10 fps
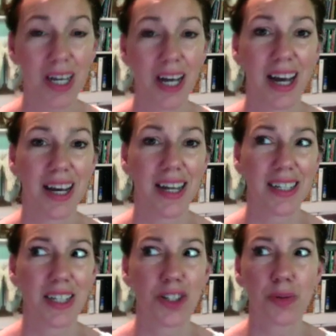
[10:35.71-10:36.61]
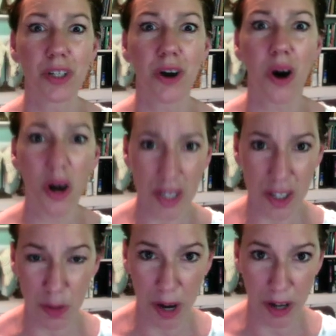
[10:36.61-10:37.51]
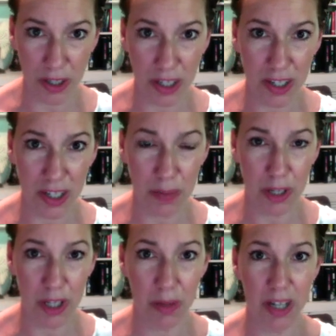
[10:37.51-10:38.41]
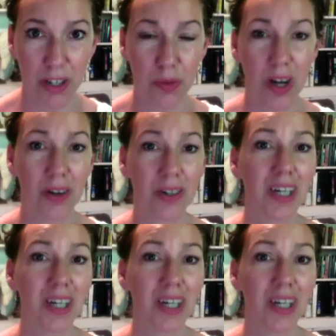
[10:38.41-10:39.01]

and it's really awe-inspiring to see it being made as well.